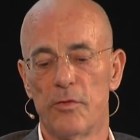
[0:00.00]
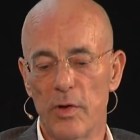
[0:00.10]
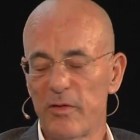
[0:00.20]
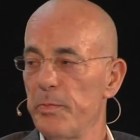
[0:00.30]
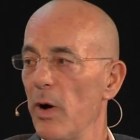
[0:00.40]

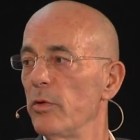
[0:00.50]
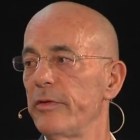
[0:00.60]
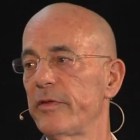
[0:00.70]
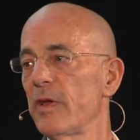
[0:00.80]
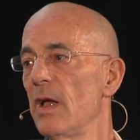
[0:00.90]

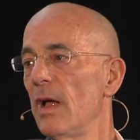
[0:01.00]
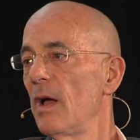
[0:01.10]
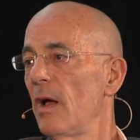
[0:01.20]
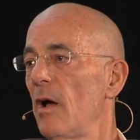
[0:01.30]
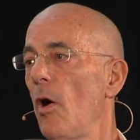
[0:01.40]
expose
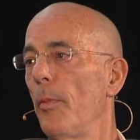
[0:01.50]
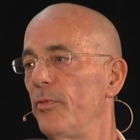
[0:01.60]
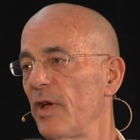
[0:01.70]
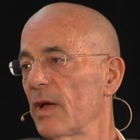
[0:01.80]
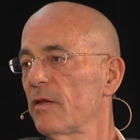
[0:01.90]

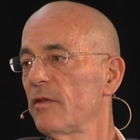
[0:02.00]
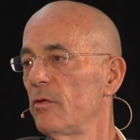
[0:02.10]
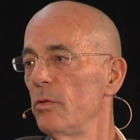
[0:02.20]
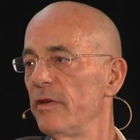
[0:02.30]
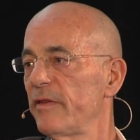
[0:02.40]
objects
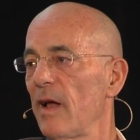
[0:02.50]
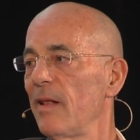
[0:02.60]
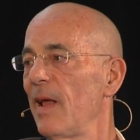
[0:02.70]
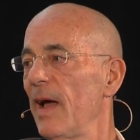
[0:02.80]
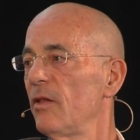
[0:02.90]
to the
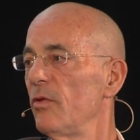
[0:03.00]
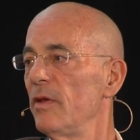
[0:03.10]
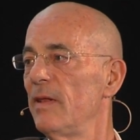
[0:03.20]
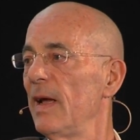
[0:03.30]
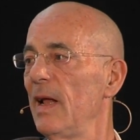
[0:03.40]
sunlight, to
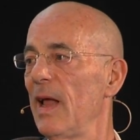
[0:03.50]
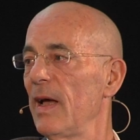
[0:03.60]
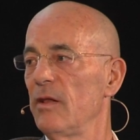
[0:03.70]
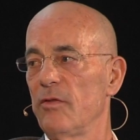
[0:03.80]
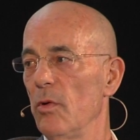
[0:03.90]
the
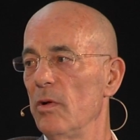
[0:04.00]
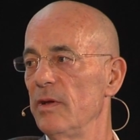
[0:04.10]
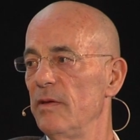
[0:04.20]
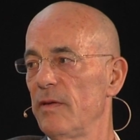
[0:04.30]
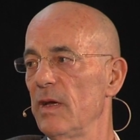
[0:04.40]
daylight, to all
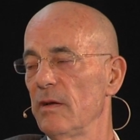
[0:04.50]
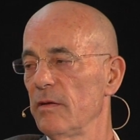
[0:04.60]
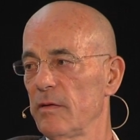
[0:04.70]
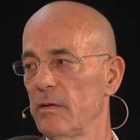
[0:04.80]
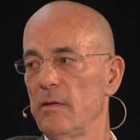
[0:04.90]
these
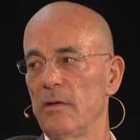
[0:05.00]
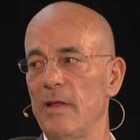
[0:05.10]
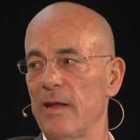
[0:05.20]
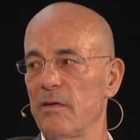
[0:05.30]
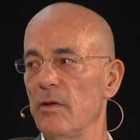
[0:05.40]
things.
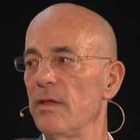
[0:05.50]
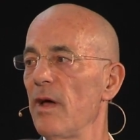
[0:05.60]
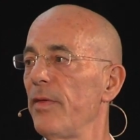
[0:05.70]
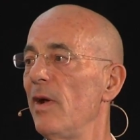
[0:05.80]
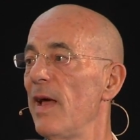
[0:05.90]
That's on
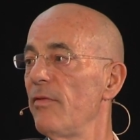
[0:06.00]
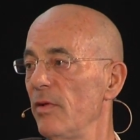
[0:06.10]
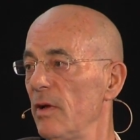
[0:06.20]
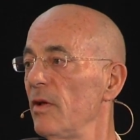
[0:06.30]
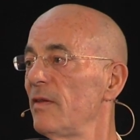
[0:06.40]
another
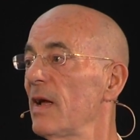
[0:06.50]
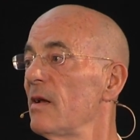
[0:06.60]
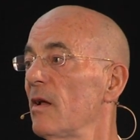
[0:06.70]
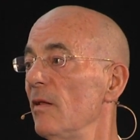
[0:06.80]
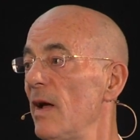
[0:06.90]
level, on a
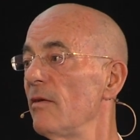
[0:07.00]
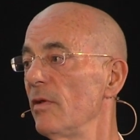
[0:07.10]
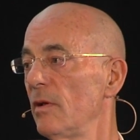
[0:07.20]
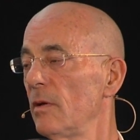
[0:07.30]
technical level.